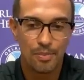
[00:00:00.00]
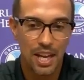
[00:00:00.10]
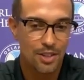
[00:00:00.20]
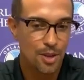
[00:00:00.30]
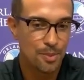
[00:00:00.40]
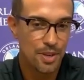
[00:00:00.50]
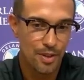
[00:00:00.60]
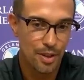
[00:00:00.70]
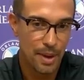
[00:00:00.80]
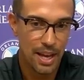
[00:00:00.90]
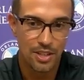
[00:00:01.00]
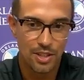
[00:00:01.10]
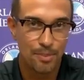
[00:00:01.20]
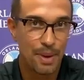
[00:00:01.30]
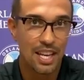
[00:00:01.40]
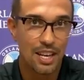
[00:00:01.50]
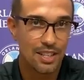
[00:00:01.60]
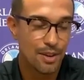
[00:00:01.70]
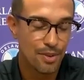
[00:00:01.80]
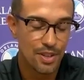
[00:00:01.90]
players coming off the bench and making a
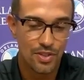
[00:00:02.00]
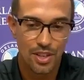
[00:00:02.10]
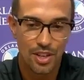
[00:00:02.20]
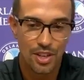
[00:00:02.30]
difference.